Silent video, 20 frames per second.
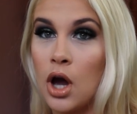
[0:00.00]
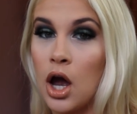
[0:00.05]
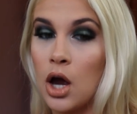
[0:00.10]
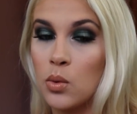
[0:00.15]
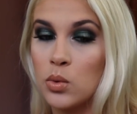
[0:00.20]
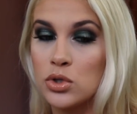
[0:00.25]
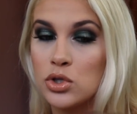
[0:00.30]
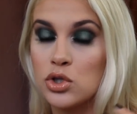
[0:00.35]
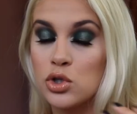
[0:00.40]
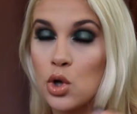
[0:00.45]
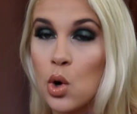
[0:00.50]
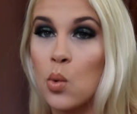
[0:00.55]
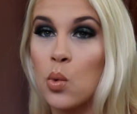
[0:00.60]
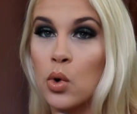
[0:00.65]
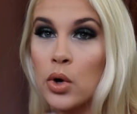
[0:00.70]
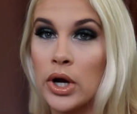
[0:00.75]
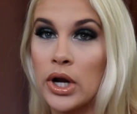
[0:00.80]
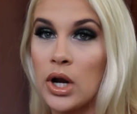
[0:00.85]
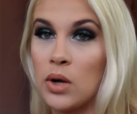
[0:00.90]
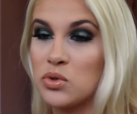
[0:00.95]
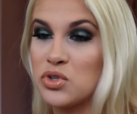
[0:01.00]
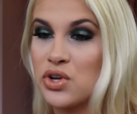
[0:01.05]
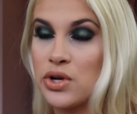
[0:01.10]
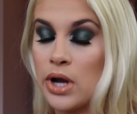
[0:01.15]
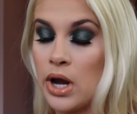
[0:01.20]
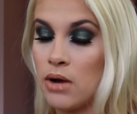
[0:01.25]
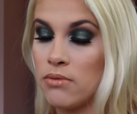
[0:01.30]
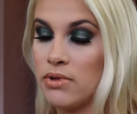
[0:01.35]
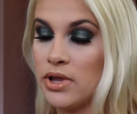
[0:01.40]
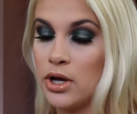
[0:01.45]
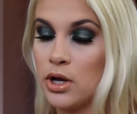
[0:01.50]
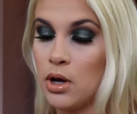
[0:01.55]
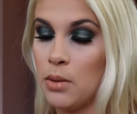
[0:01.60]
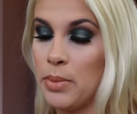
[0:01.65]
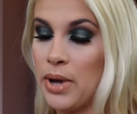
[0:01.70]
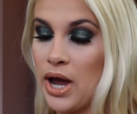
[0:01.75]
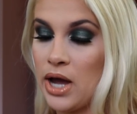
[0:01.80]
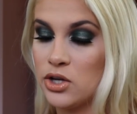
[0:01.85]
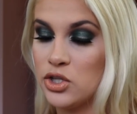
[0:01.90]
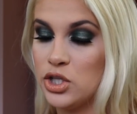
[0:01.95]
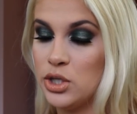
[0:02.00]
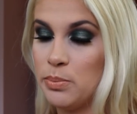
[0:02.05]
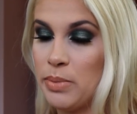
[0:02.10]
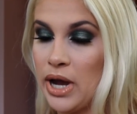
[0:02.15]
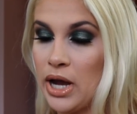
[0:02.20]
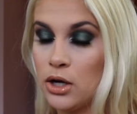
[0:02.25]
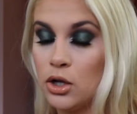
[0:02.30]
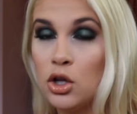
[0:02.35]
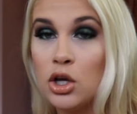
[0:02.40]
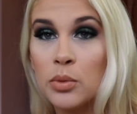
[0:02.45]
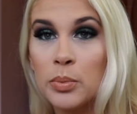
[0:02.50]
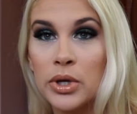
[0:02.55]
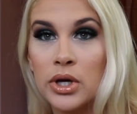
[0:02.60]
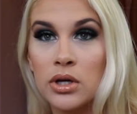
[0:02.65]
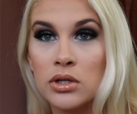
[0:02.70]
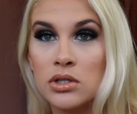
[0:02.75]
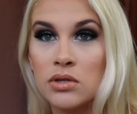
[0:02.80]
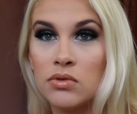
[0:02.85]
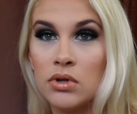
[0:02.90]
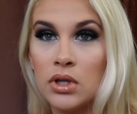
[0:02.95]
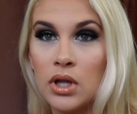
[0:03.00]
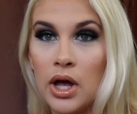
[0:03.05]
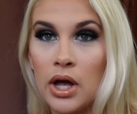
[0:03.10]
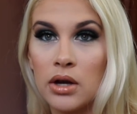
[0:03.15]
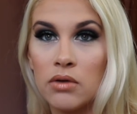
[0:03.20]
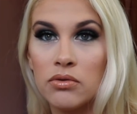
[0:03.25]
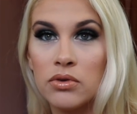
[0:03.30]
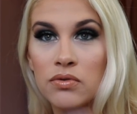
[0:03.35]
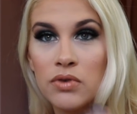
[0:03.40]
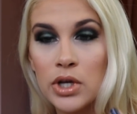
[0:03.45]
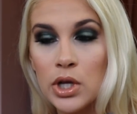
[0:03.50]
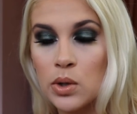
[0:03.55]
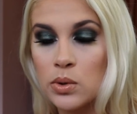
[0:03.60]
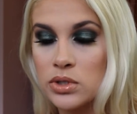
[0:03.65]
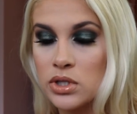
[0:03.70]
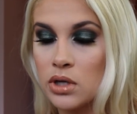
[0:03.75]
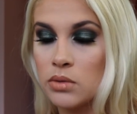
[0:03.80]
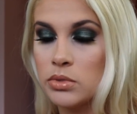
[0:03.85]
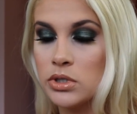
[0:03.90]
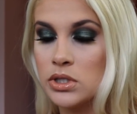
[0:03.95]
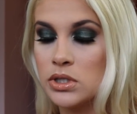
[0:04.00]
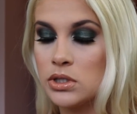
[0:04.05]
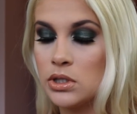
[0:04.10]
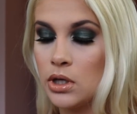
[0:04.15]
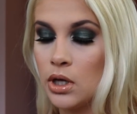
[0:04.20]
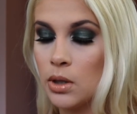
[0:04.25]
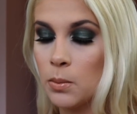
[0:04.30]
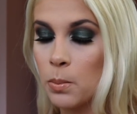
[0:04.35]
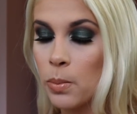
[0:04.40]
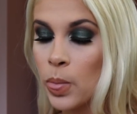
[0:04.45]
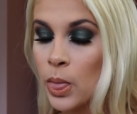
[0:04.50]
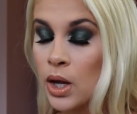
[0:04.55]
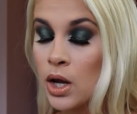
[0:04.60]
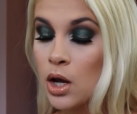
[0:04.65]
I was so worried I was gonna have like a patchy bad look because of a lot of the videos I've been seeing.